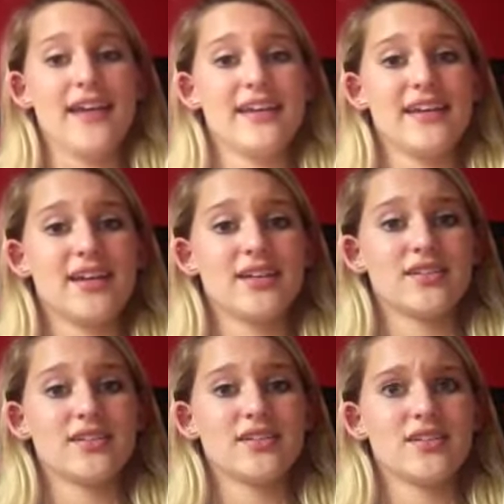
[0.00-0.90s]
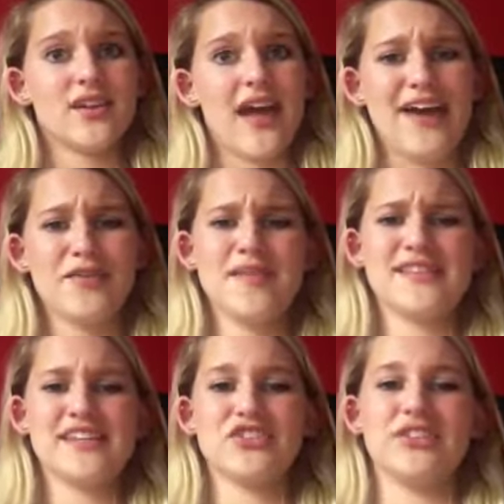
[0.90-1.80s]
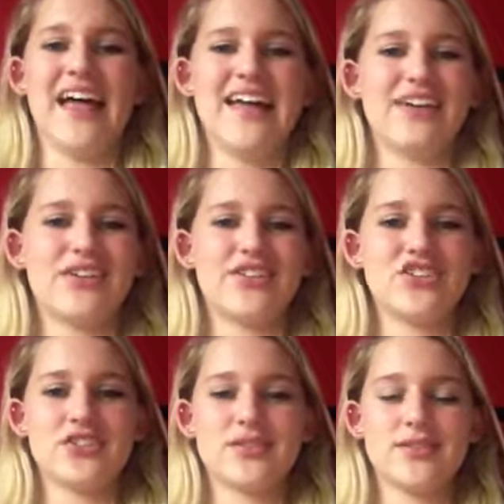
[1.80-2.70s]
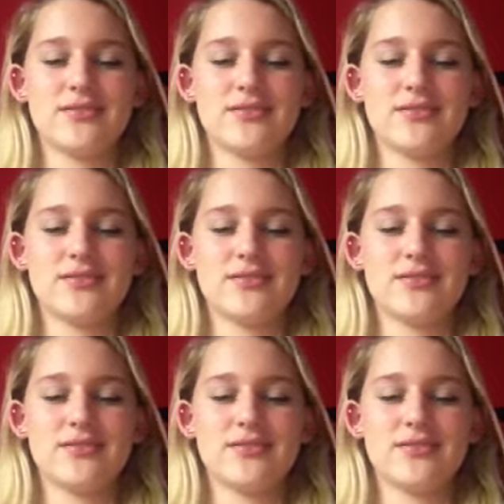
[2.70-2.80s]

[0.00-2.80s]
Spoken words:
And I would be such a liar to just